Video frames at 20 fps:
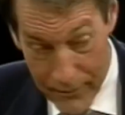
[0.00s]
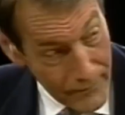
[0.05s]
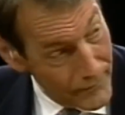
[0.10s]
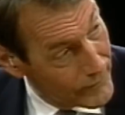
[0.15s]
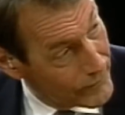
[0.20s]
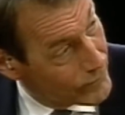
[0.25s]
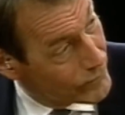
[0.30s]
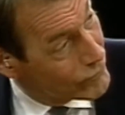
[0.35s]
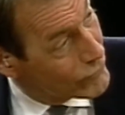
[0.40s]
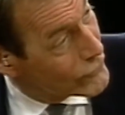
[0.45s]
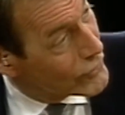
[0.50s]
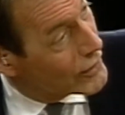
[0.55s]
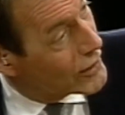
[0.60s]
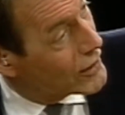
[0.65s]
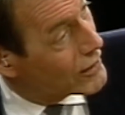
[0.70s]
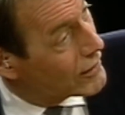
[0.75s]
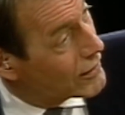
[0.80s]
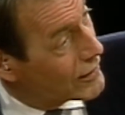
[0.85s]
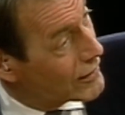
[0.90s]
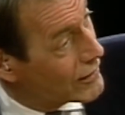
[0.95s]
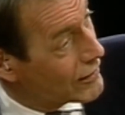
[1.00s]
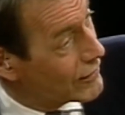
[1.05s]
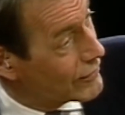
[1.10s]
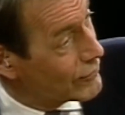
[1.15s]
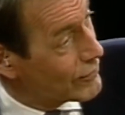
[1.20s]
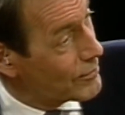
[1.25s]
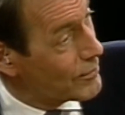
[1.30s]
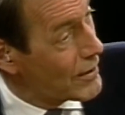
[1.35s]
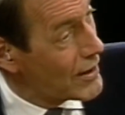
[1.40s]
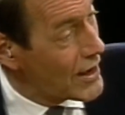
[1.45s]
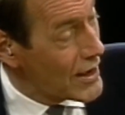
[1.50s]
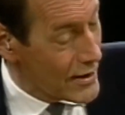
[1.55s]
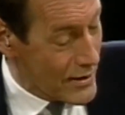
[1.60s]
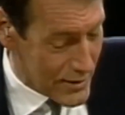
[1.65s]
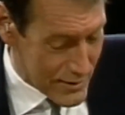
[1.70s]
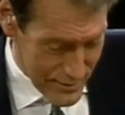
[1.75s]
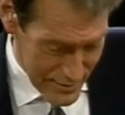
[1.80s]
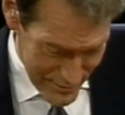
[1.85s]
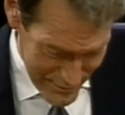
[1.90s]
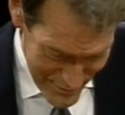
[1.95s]
our pleasure to be here, Charlie. We
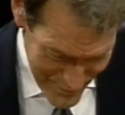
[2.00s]
watch